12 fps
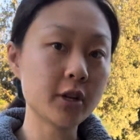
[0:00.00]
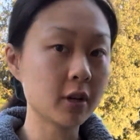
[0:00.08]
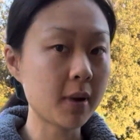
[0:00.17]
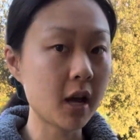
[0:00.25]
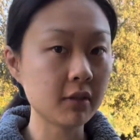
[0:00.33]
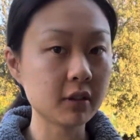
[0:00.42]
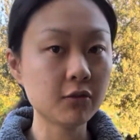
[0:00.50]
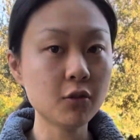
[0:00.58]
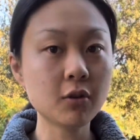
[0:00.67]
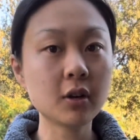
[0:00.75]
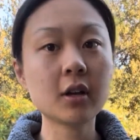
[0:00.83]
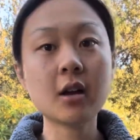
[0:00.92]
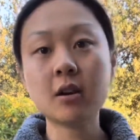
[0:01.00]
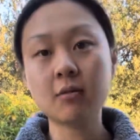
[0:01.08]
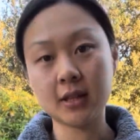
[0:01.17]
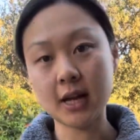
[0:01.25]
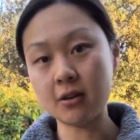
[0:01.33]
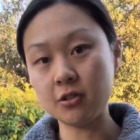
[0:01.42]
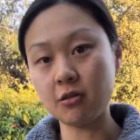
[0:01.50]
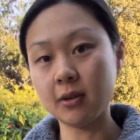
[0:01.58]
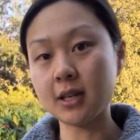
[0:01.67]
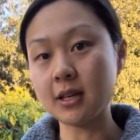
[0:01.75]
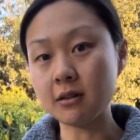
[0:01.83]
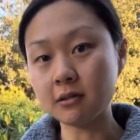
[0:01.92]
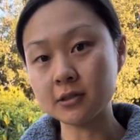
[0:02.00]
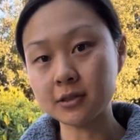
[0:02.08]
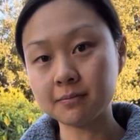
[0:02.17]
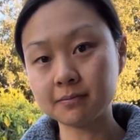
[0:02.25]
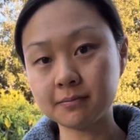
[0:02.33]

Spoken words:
your pelvic floor without doing Kegels.